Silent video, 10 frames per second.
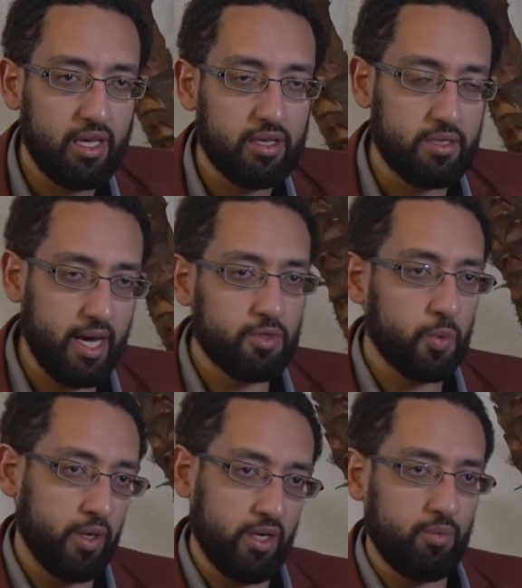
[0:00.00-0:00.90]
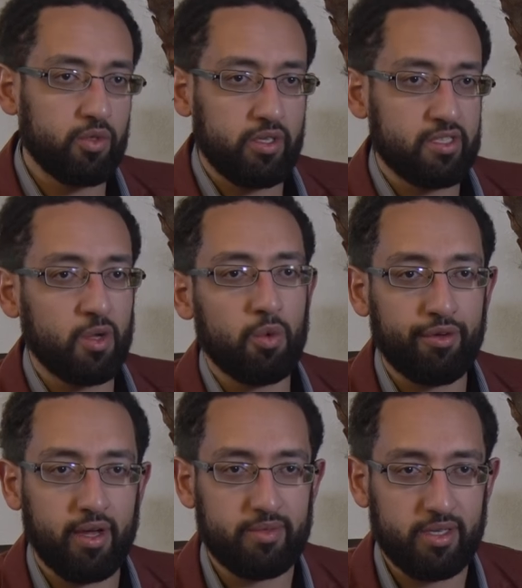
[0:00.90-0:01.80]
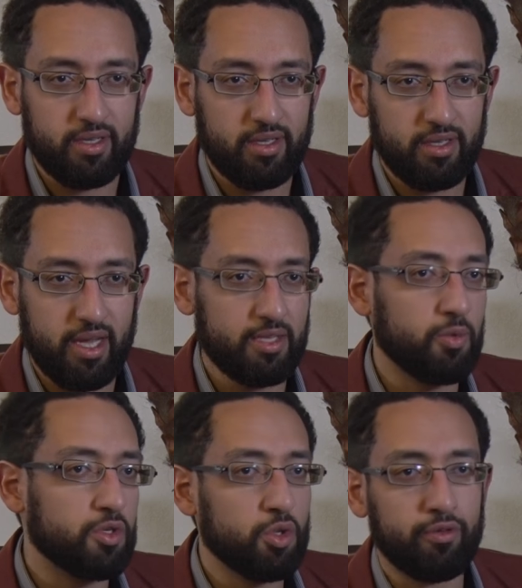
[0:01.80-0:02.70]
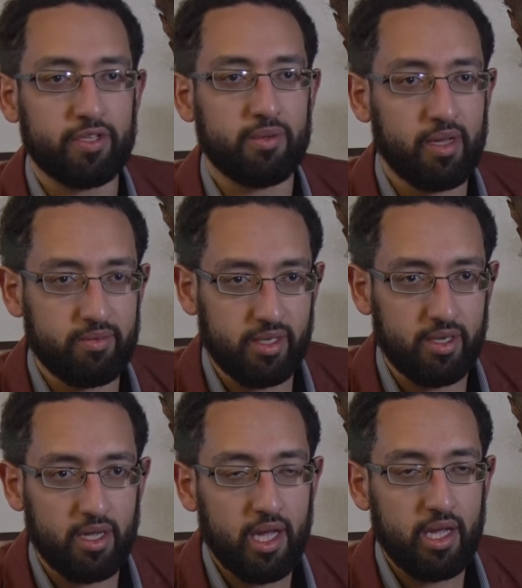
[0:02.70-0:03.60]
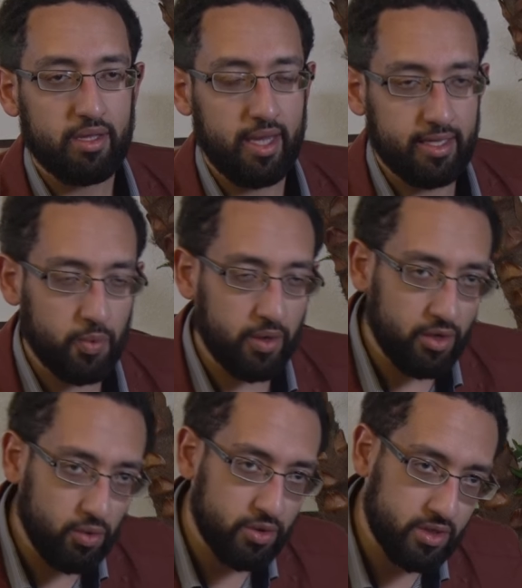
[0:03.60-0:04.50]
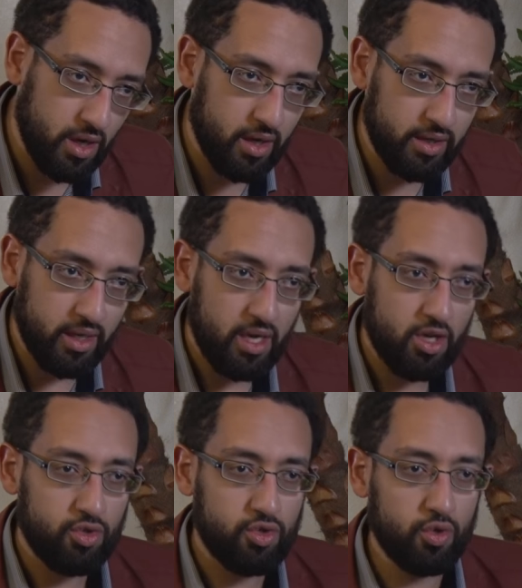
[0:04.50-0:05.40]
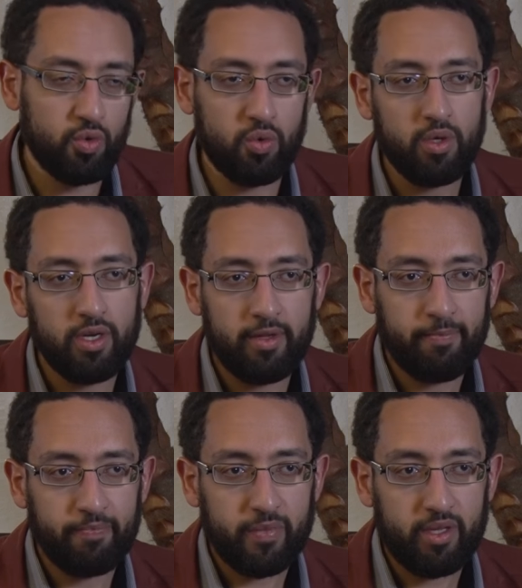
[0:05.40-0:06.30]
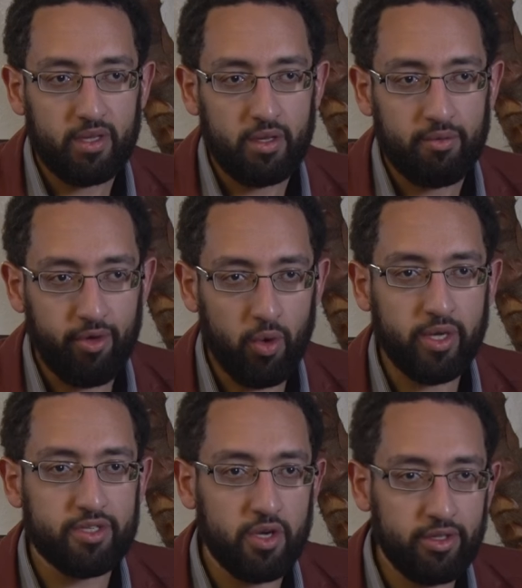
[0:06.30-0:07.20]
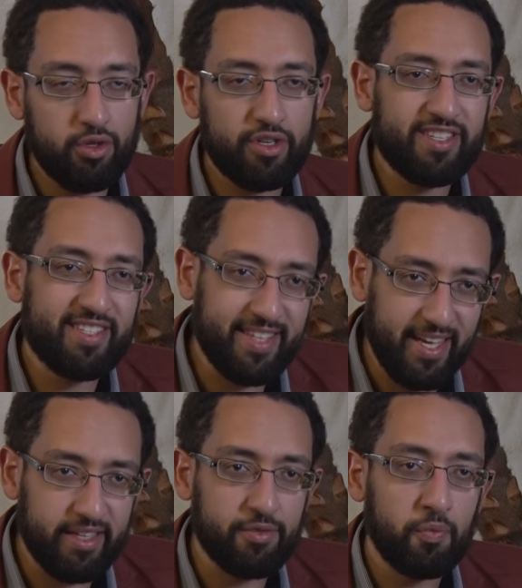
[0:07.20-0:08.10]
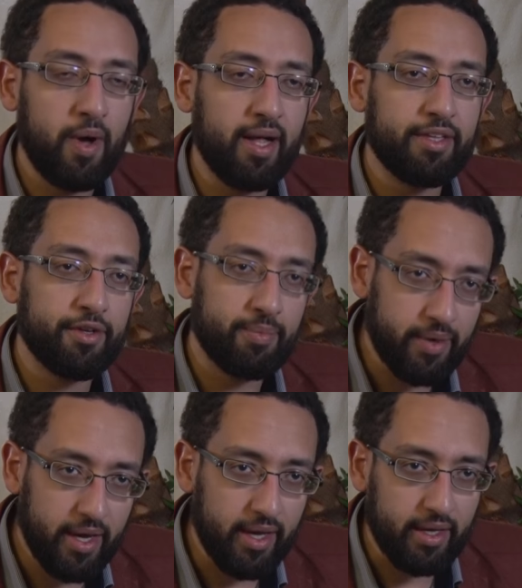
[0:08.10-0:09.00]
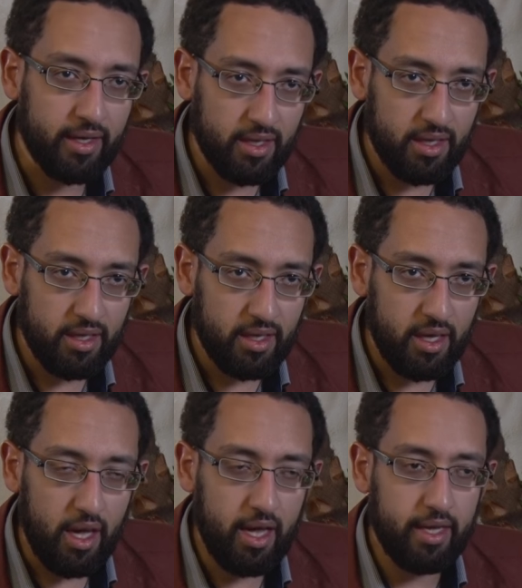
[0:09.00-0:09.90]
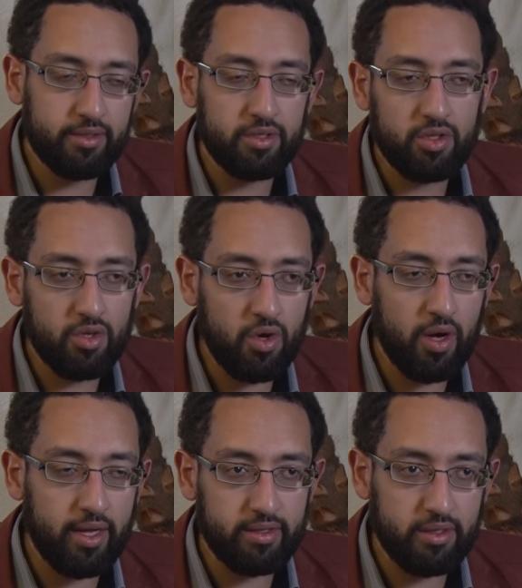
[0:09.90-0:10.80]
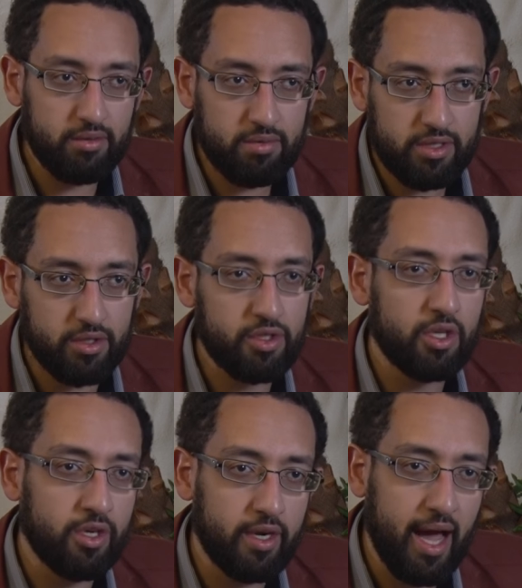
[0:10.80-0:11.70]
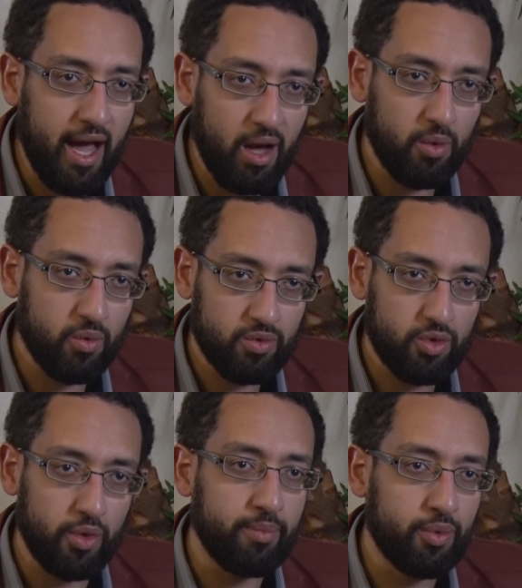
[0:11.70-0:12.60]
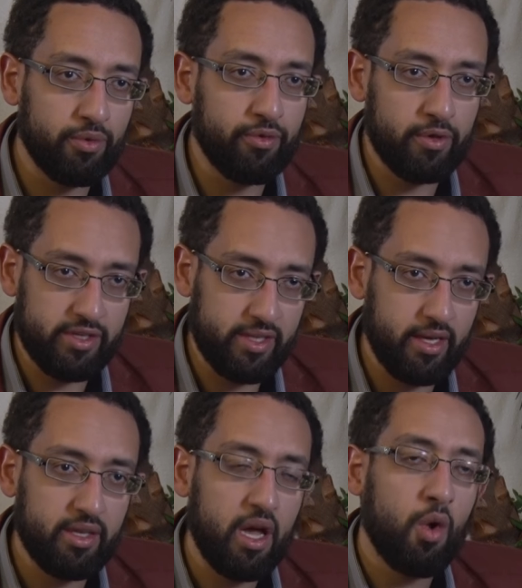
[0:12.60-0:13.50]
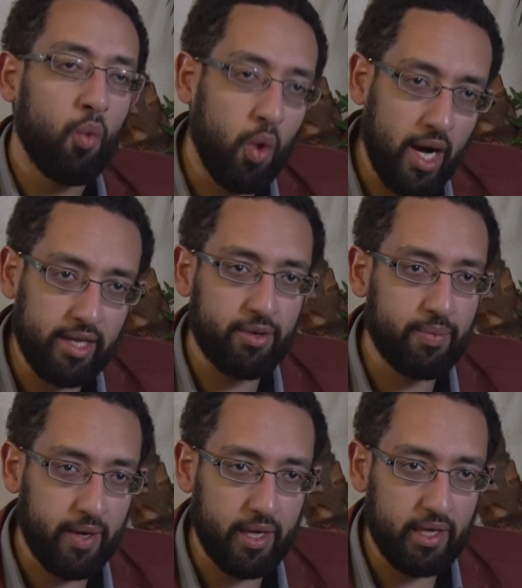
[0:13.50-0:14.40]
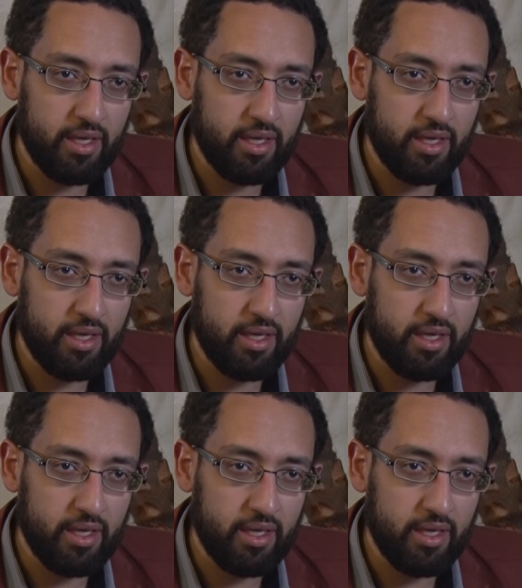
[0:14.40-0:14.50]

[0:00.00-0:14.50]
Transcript: That's where ilm al-tasawwuf comes in. That's where Sufism comes in. That's where you start to focus on your state while you're praying and know, and start to learn how to improve your state while you're praying.